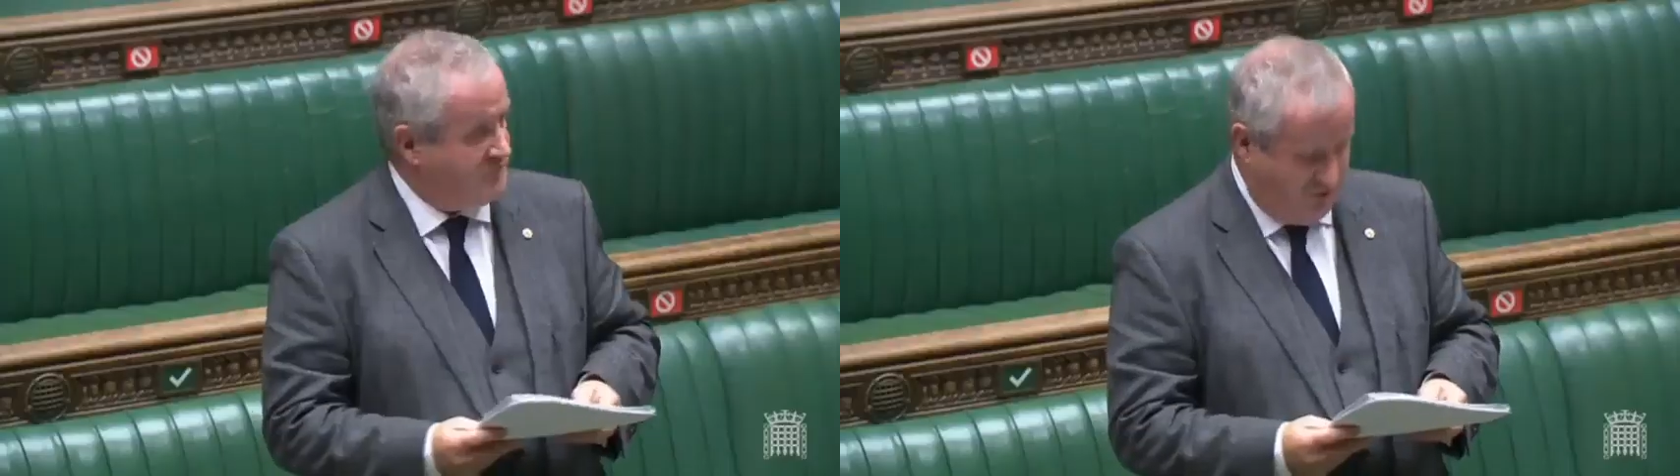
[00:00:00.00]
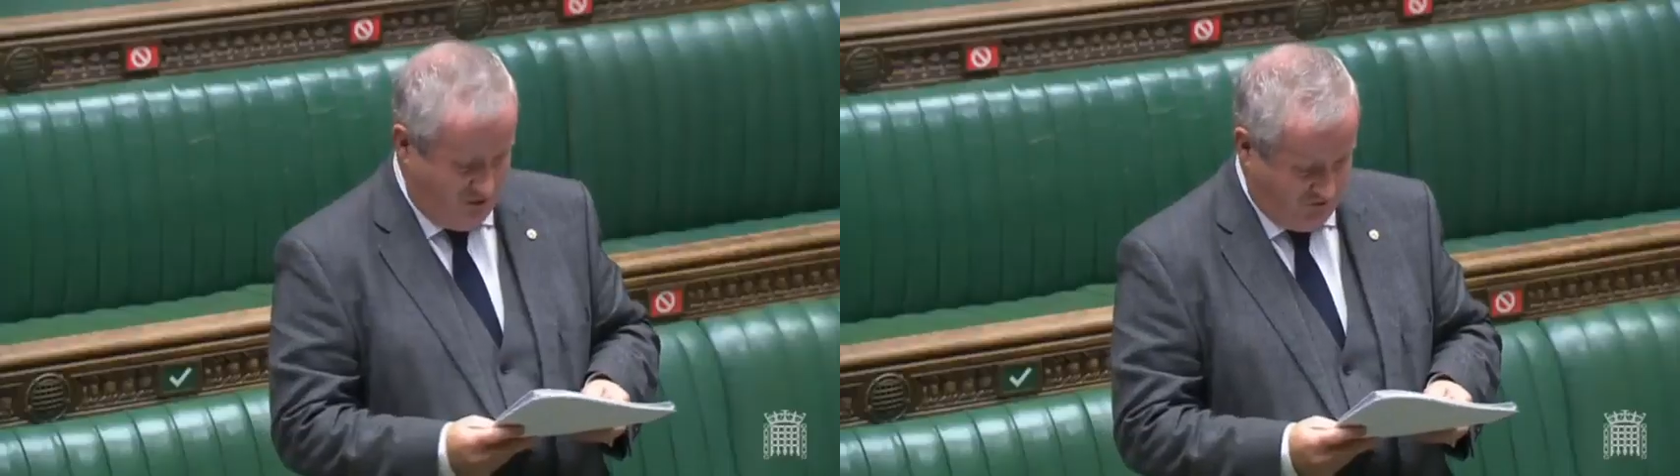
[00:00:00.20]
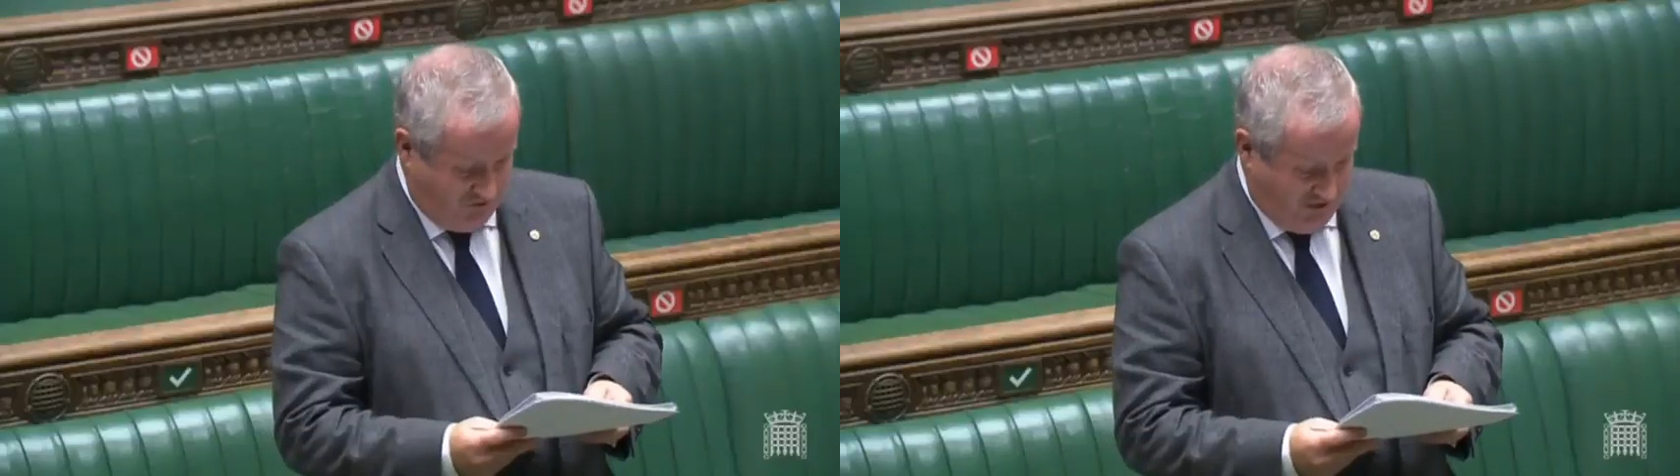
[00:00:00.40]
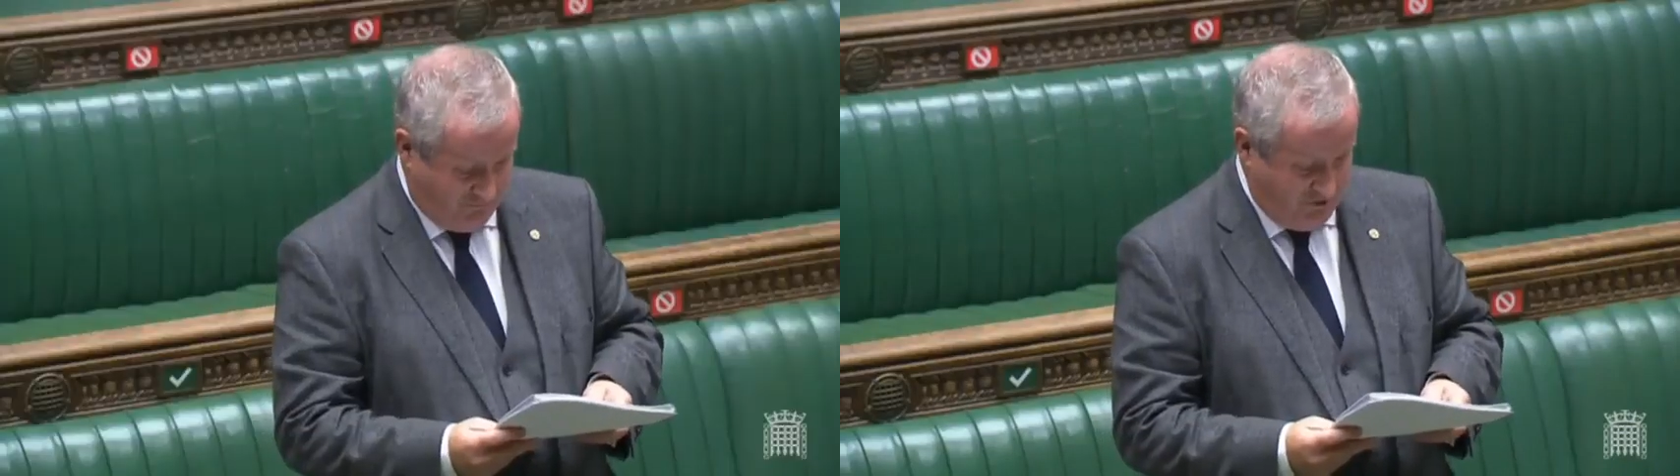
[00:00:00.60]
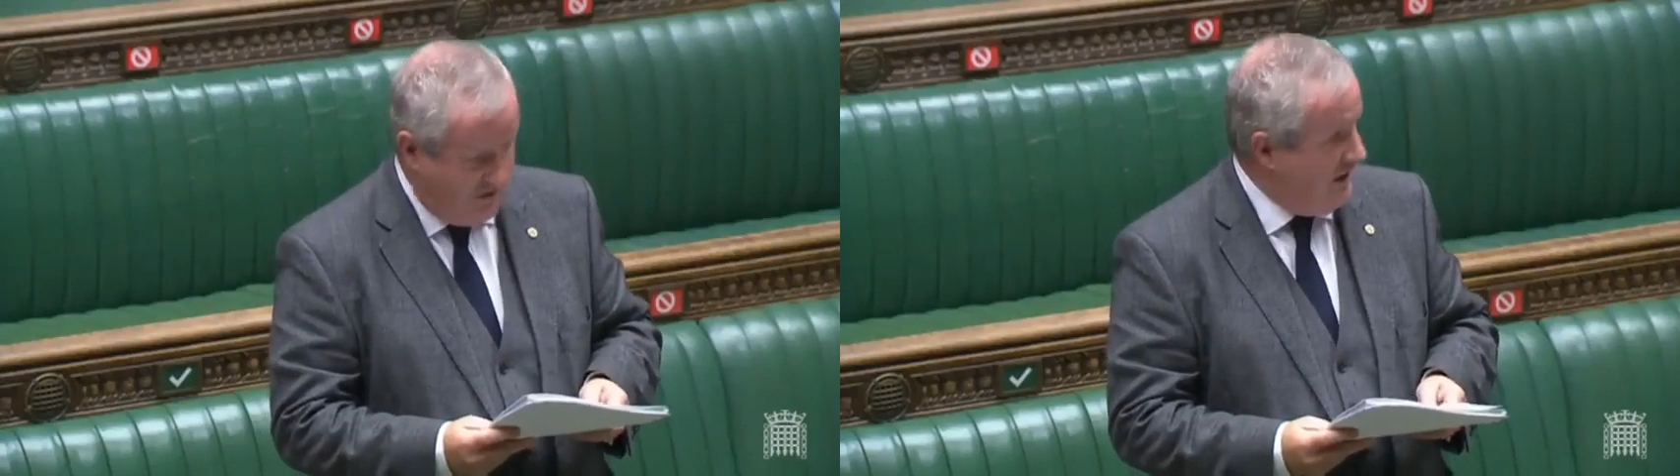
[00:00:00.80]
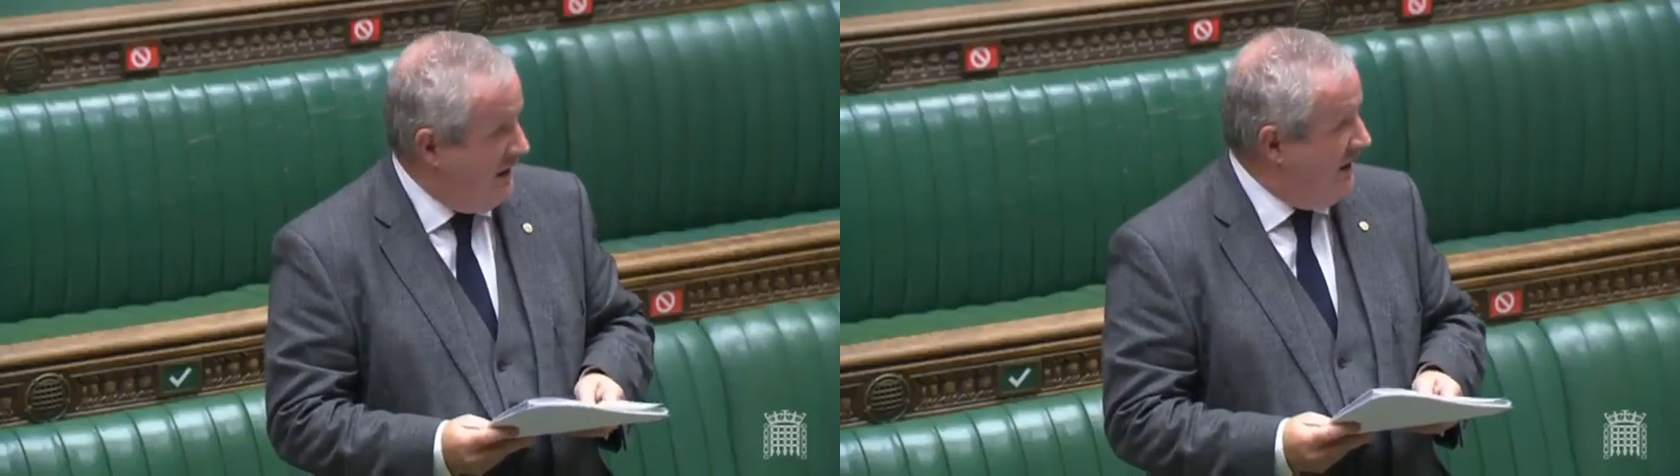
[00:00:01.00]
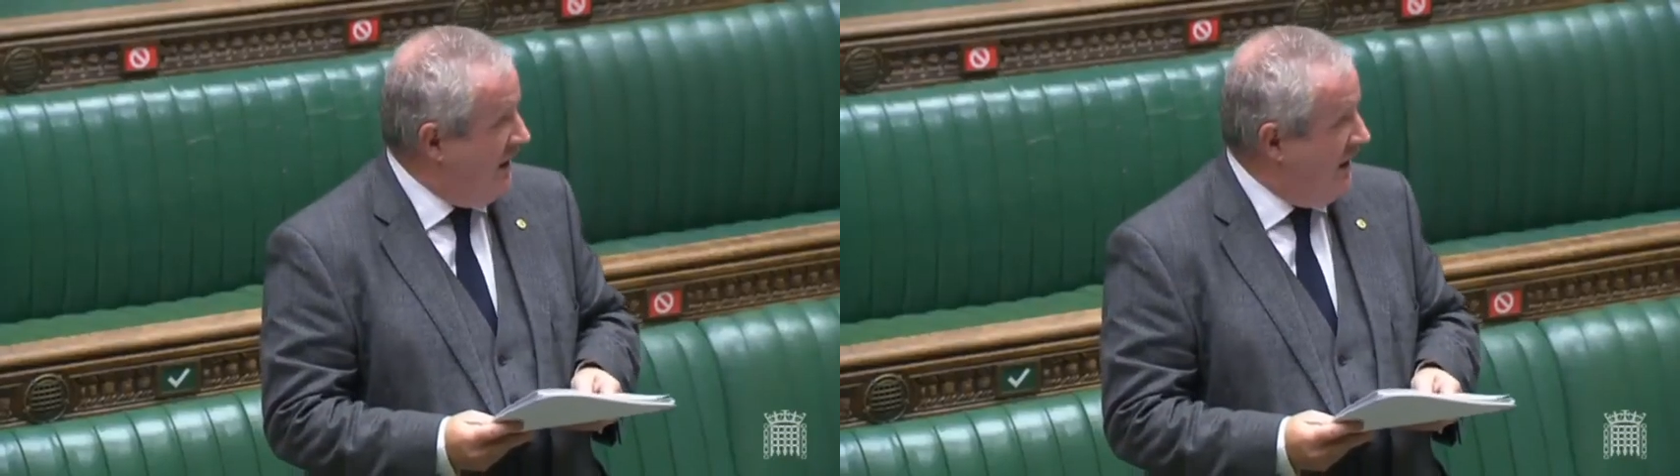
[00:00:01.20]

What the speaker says: power grab, and